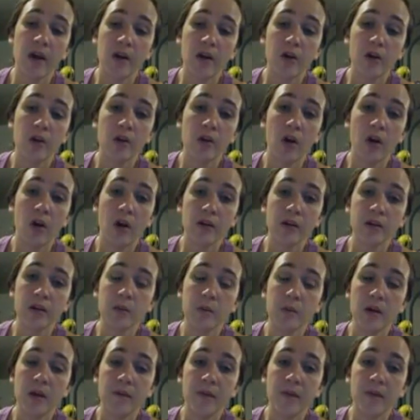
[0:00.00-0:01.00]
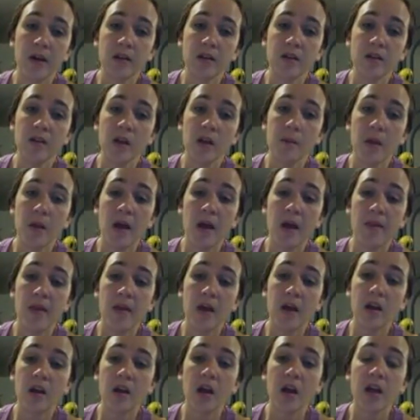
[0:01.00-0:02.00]
could also be affecting them? And
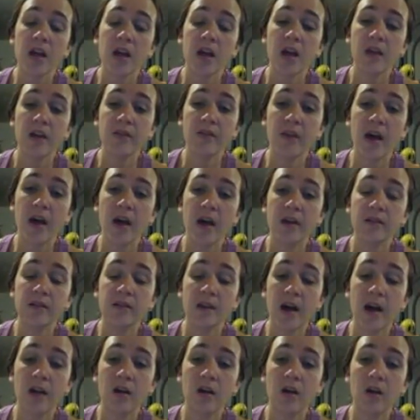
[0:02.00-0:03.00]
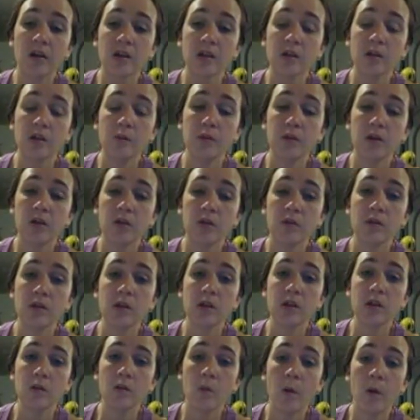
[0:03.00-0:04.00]
then can that data also be
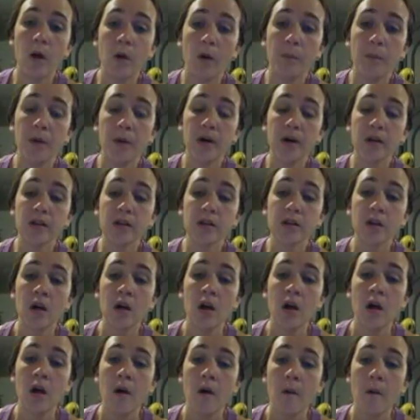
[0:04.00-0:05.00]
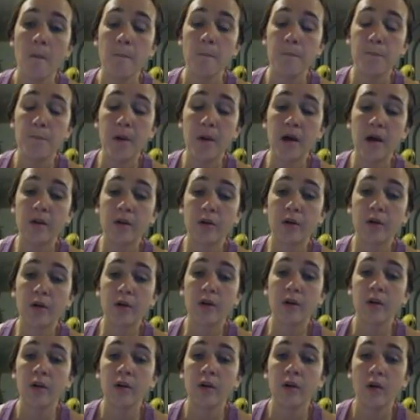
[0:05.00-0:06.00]
used to help us
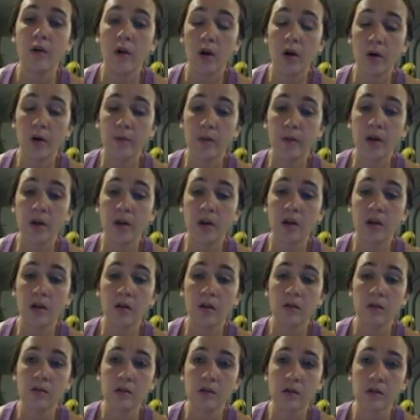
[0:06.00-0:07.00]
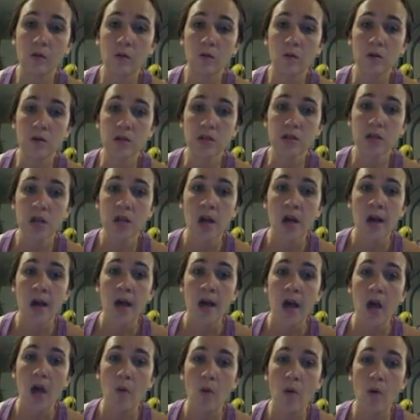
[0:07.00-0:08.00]
better our reading scores?
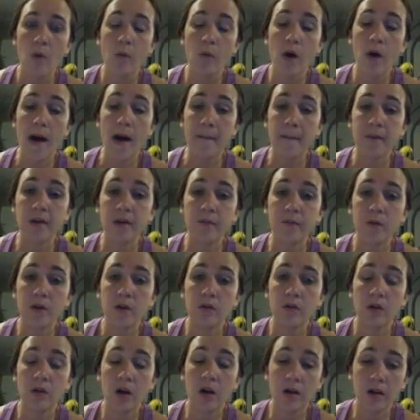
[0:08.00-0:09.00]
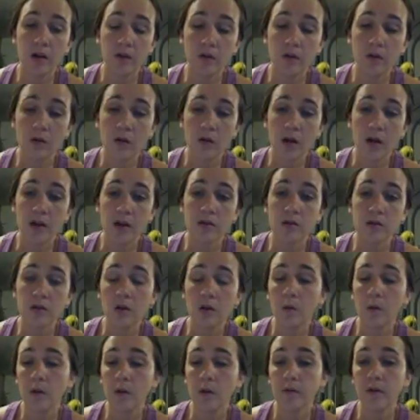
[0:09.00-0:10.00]
And what will happen if we do not get the grant?
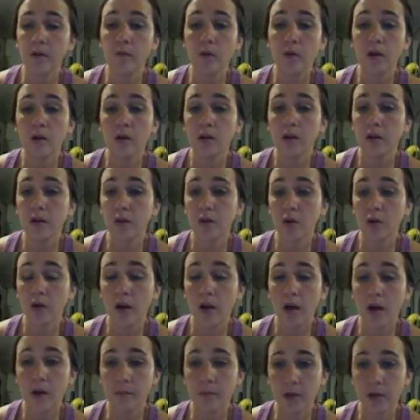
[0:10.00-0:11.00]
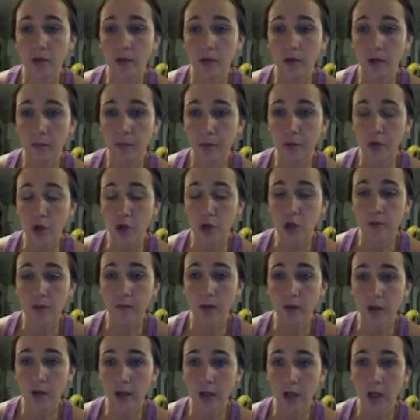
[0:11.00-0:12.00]
So even if we don't get the grant, I'm still going to push
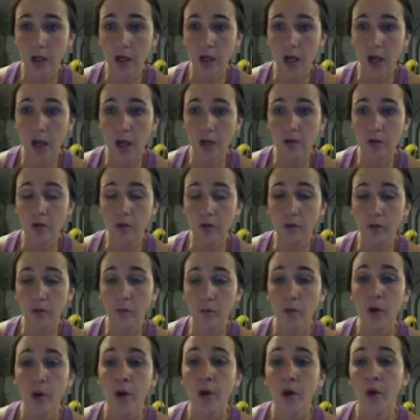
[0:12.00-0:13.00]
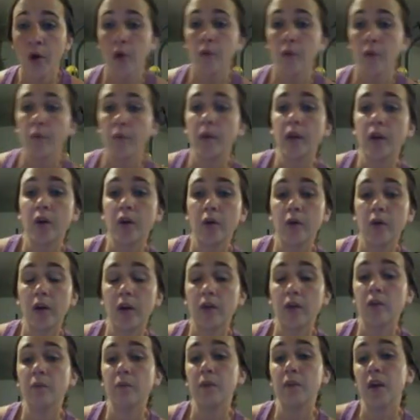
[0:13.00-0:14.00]
for getting a new reading
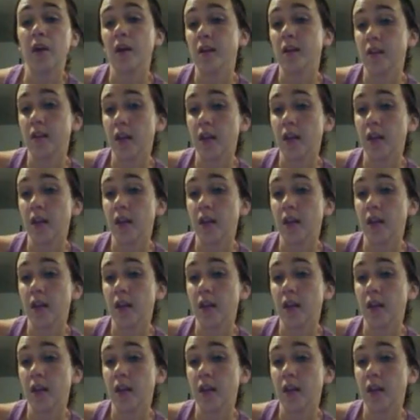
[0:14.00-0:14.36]
curriculum because